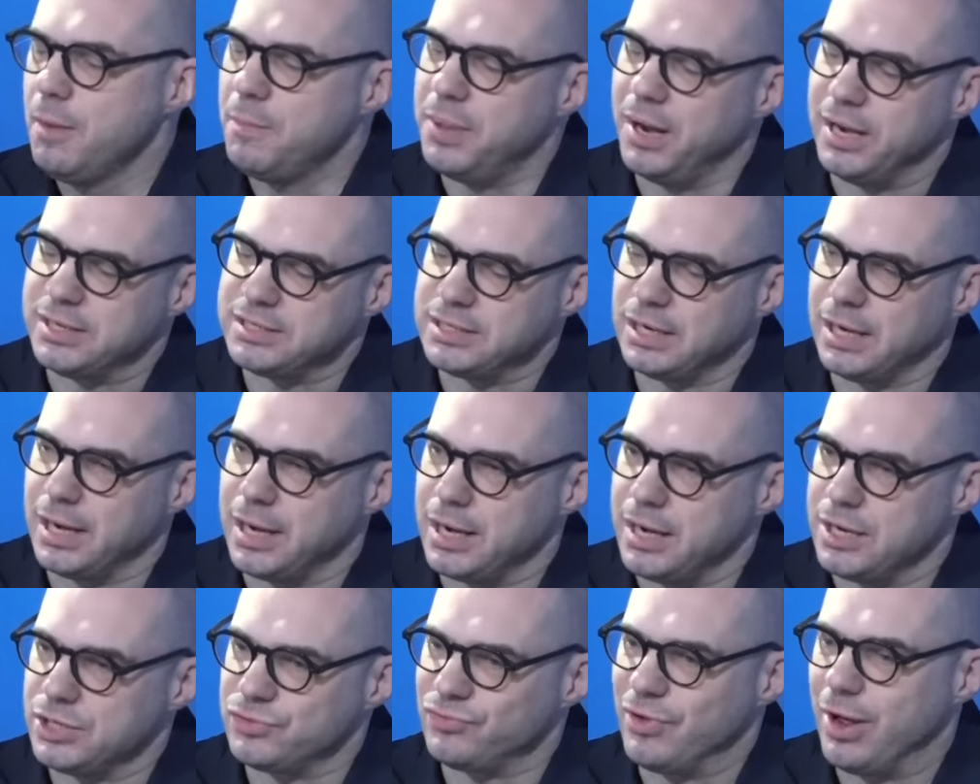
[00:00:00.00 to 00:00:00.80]
politically
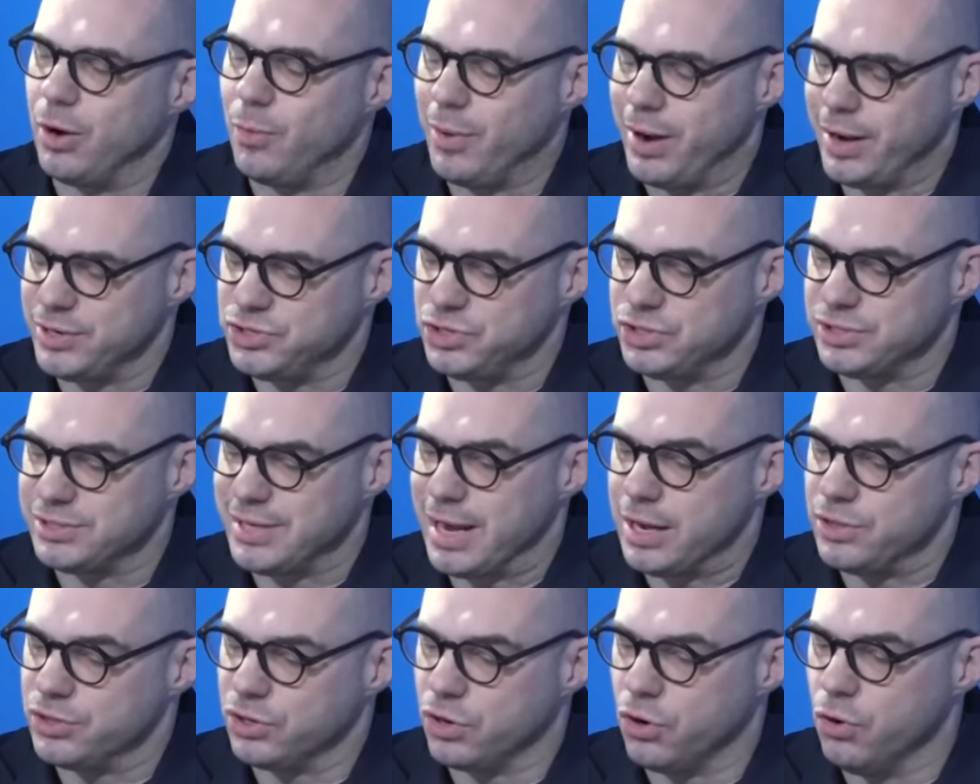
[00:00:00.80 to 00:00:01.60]
in Israel, where, as you
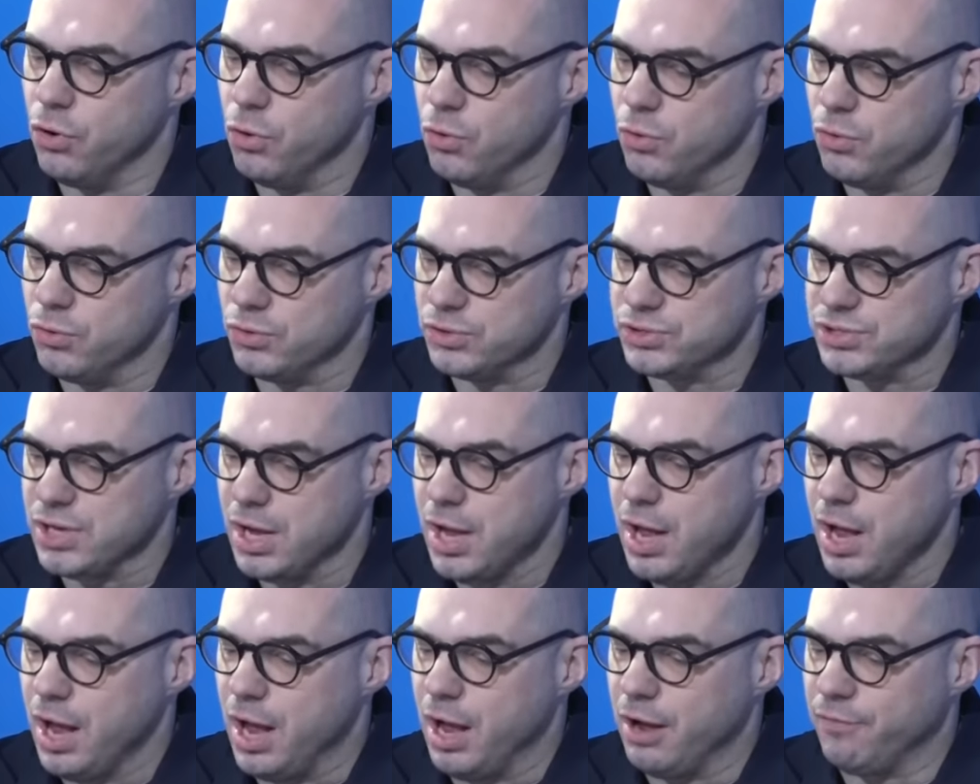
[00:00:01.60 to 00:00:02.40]
say, the calls
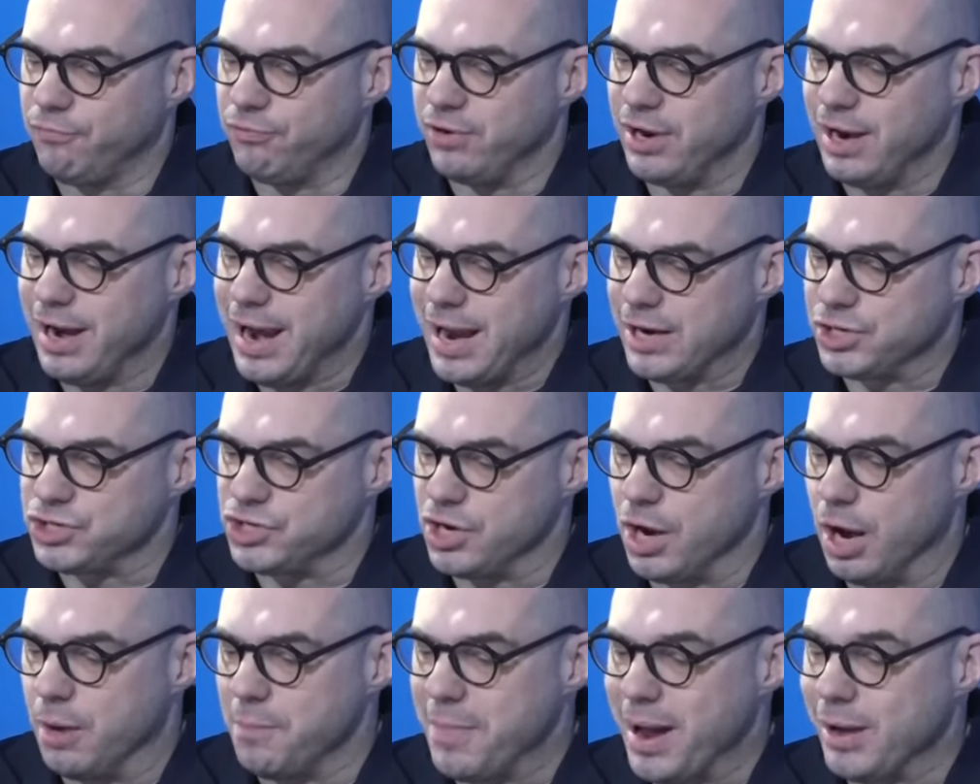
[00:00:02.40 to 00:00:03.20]
mm. uh, for an
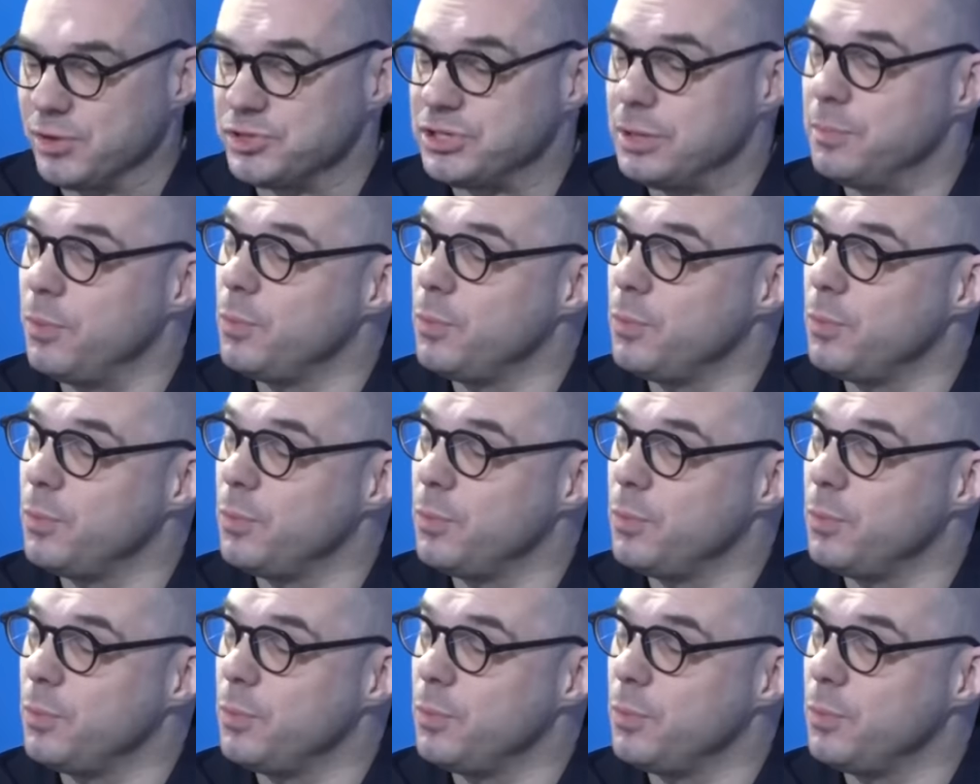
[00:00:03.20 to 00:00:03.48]
election are mounting.